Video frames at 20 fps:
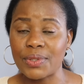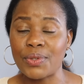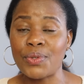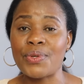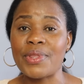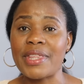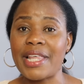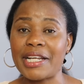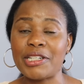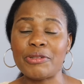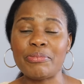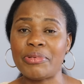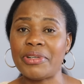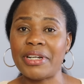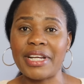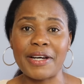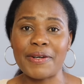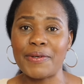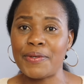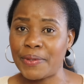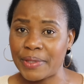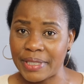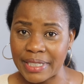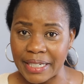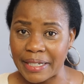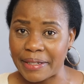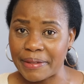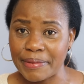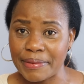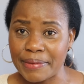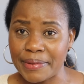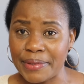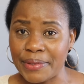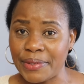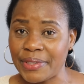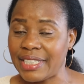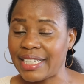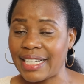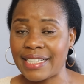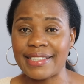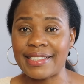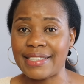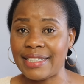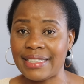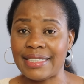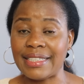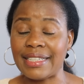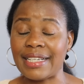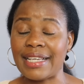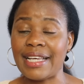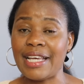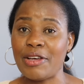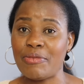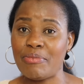on that prayer altar. Not just sitting,